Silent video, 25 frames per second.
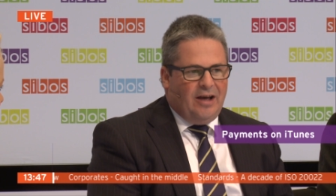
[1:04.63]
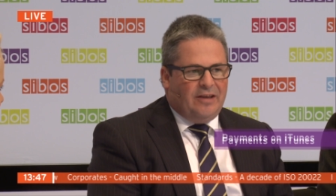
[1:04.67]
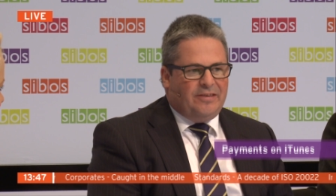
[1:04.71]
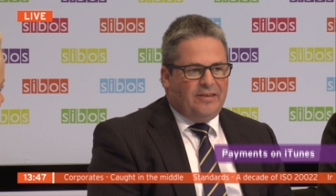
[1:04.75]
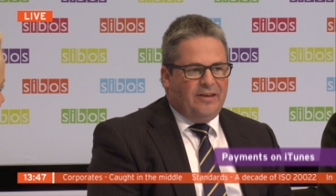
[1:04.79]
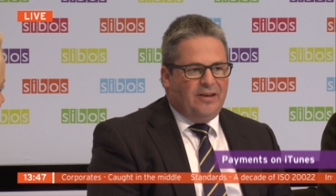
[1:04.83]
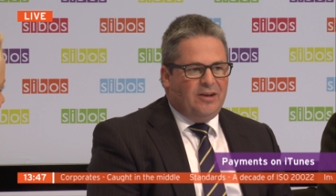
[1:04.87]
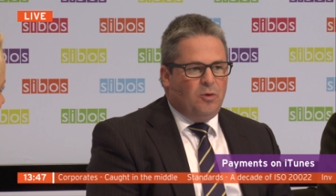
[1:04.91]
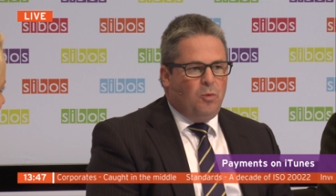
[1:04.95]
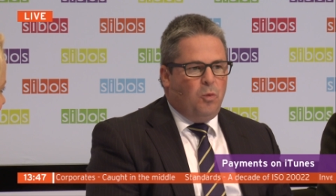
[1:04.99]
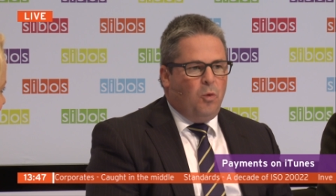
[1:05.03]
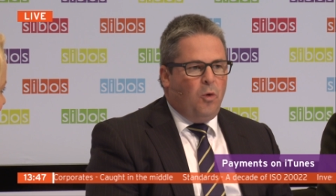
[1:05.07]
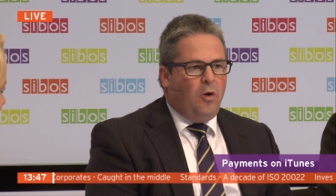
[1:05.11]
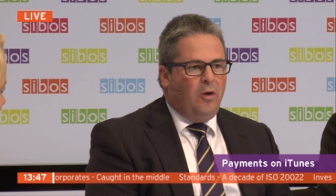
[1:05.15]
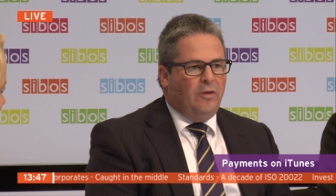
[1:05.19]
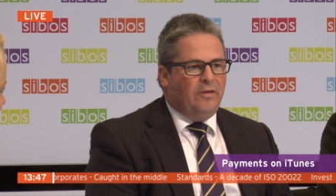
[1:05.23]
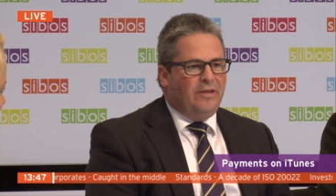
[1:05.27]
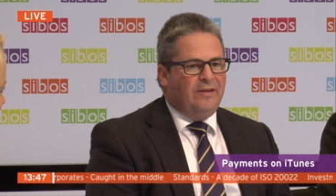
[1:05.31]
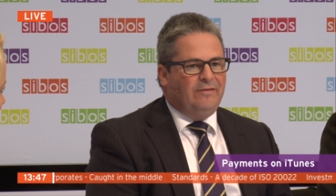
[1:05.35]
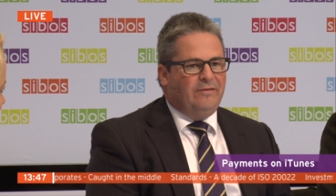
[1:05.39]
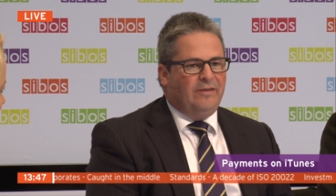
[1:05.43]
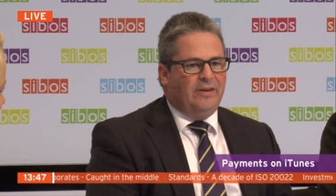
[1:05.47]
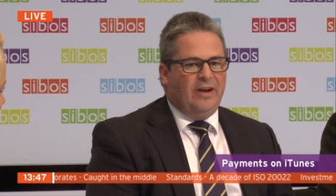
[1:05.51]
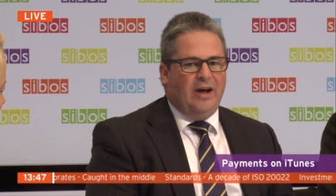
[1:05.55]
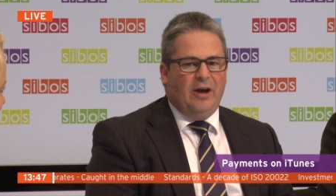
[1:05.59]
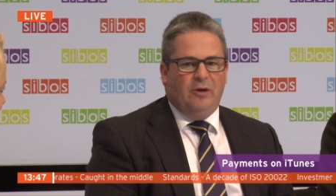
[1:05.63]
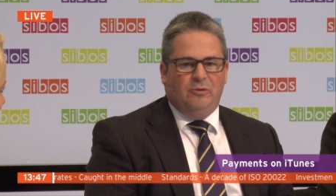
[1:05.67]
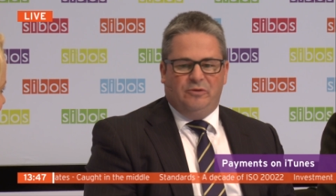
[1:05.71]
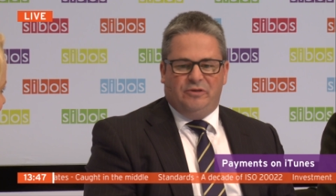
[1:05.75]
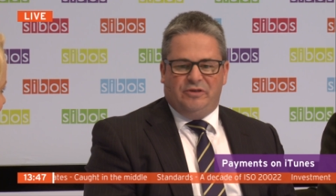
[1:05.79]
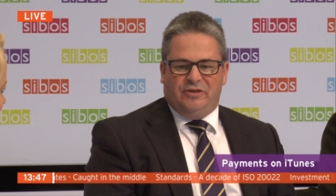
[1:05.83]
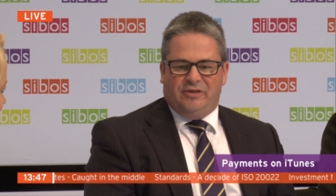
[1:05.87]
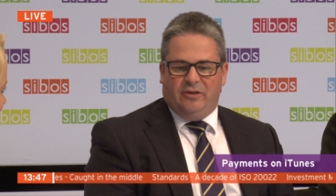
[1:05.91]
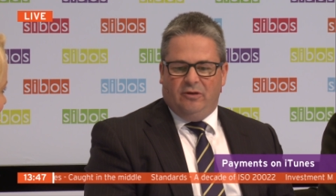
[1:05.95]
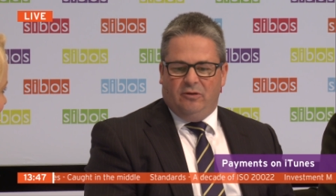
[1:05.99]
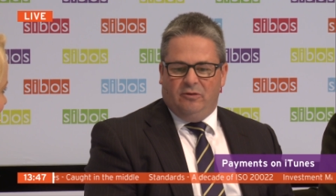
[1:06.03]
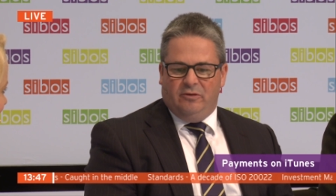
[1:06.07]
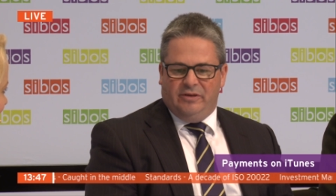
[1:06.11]
I think what they've
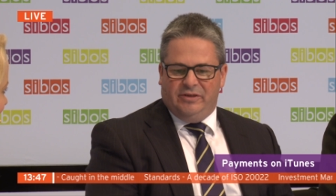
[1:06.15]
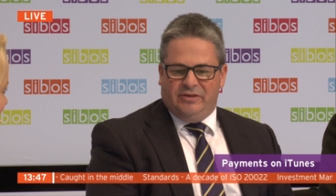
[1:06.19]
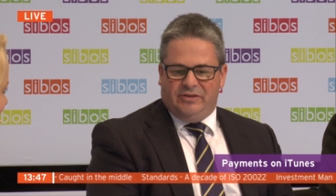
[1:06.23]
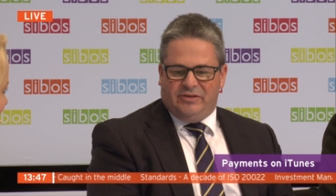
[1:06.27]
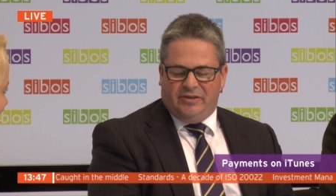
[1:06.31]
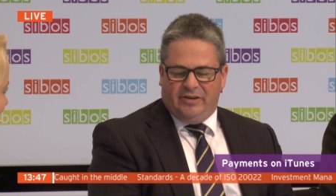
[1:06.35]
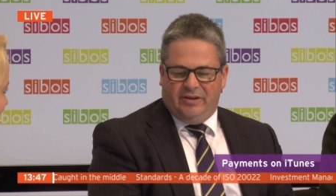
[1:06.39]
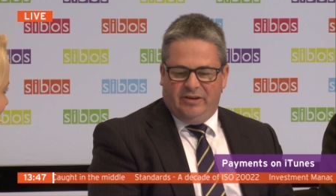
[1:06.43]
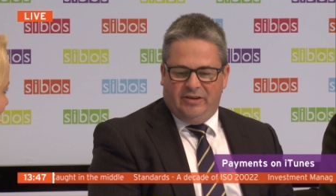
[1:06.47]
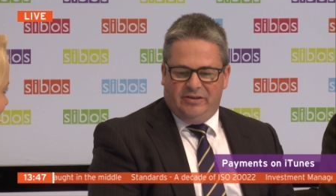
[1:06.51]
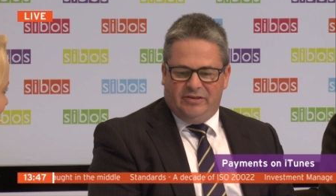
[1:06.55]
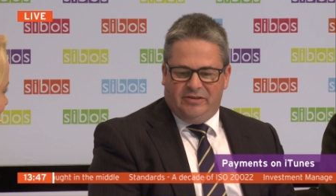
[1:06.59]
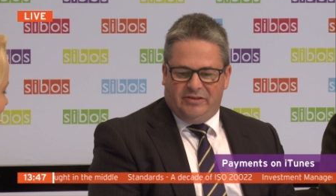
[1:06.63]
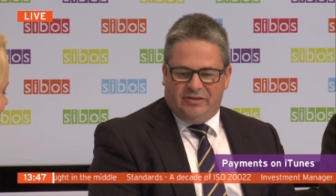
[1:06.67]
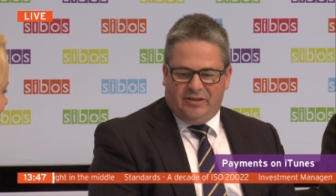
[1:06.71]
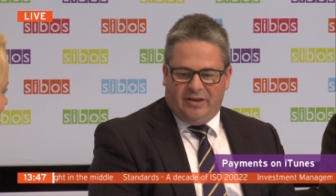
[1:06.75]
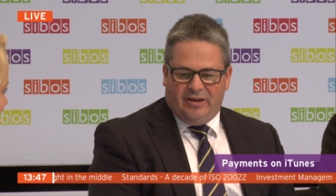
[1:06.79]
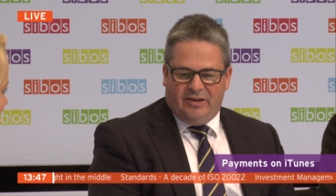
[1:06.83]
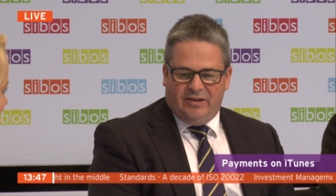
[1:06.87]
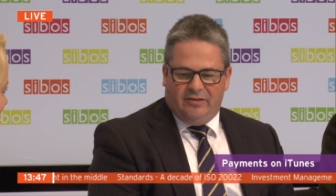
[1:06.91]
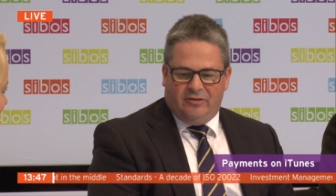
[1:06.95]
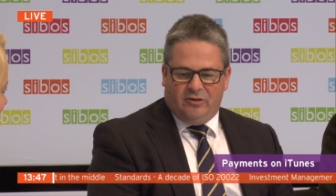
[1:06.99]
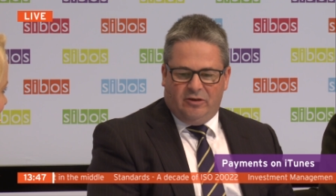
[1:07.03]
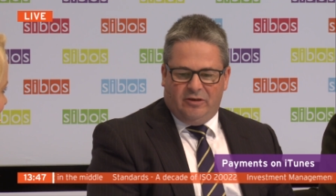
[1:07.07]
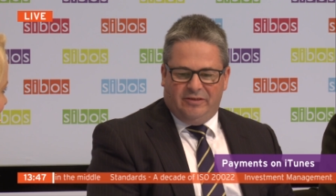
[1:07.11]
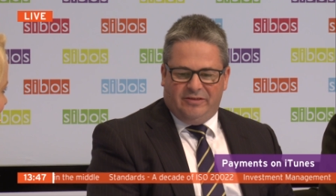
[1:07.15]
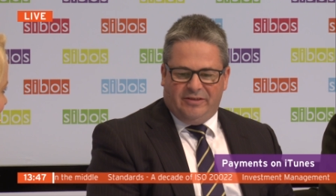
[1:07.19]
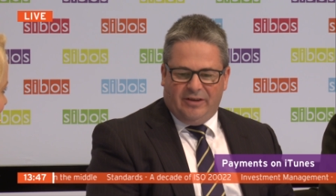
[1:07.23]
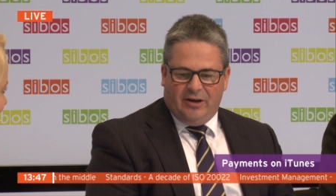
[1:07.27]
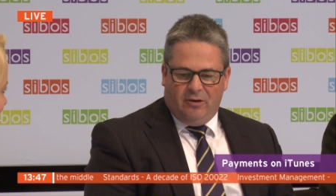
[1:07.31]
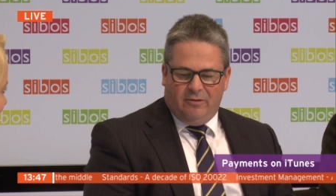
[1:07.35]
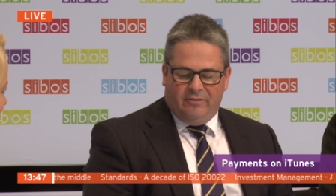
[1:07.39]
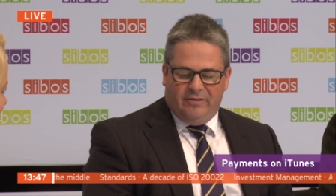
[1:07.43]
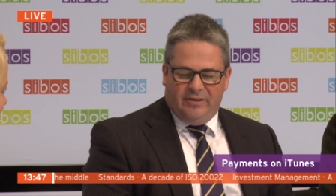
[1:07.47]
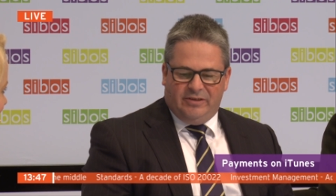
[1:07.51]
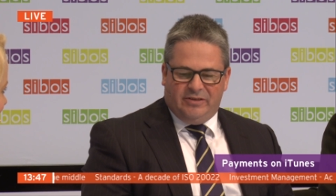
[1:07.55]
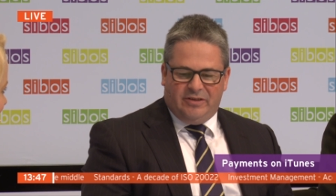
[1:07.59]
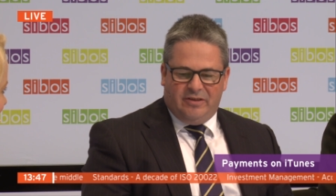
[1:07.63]
announced, though, is, is, and you've got to
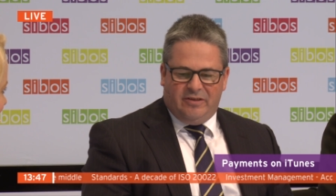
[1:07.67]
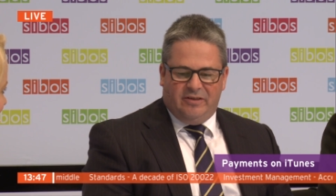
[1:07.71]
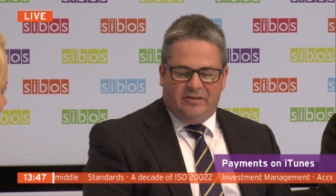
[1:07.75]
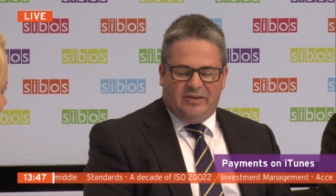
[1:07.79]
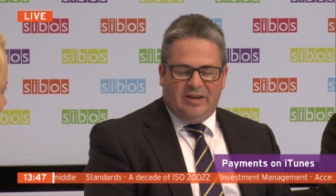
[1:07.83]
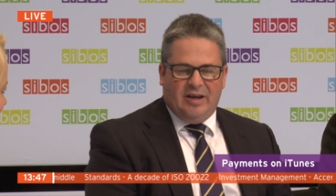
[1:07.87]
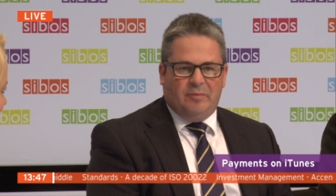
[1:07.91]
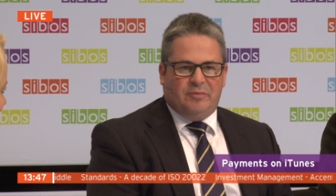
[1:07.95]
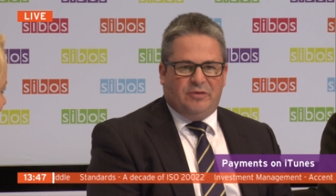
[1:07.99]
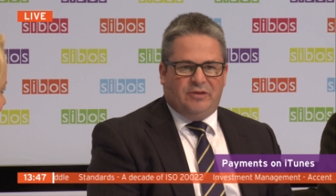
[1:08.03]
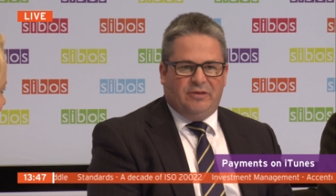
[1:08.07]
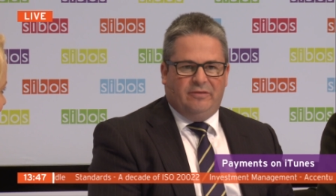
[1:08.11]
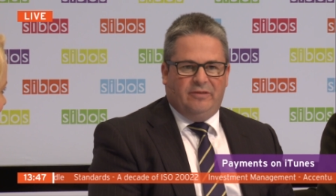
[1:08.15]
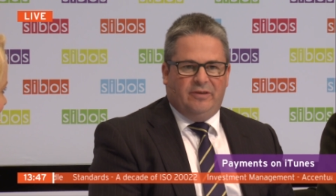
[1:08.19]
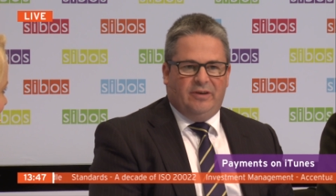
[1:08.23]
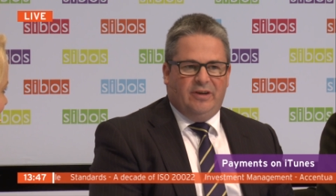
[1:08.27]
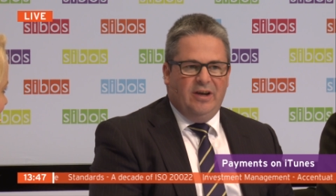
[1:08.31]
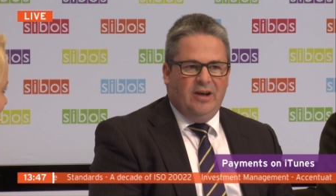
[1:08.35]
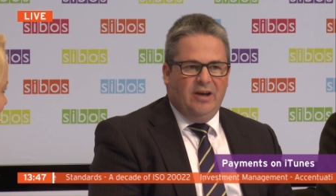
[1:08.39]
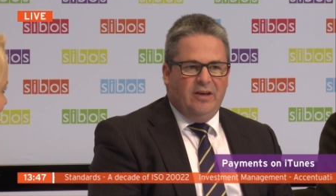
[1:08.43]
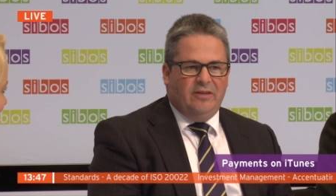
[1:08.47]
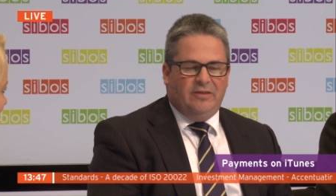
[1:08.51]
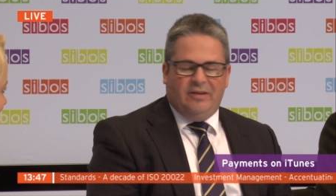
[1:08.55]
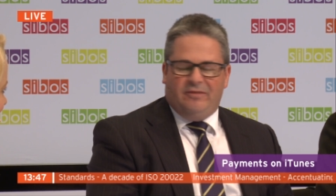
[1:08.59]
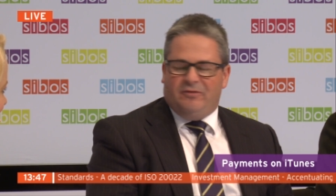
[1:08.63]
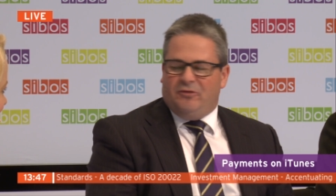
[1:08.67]
delve into the depths of it,